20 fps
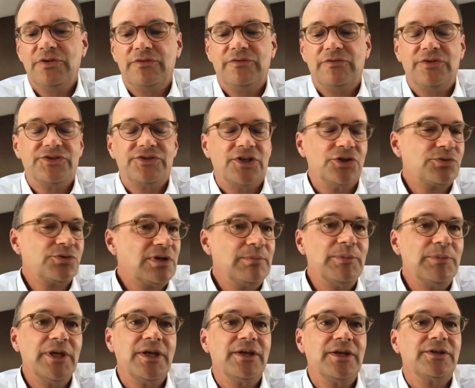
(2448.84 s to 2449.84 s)
central
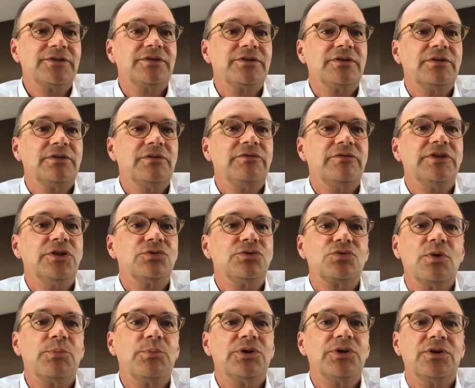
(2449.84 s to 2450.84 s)
banks, the
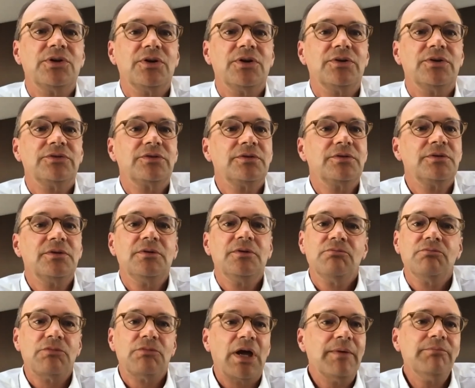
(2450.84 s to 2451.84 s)
entrepreneurs.
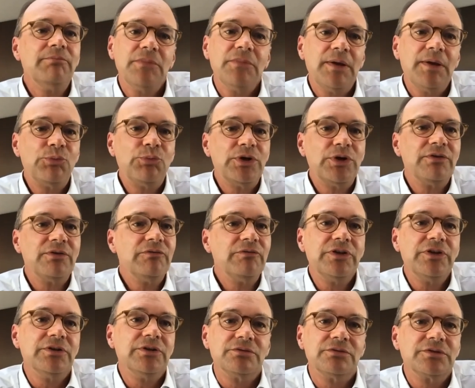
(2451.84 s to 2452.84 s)
I'm pretty
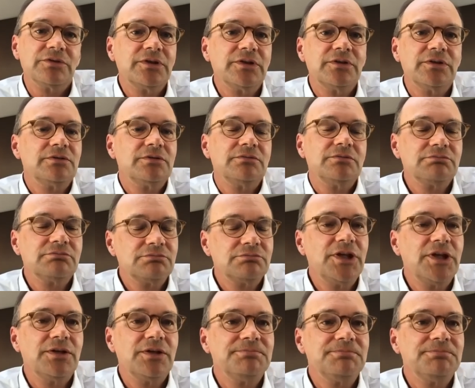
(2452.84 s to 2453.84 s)
confident. Yeah.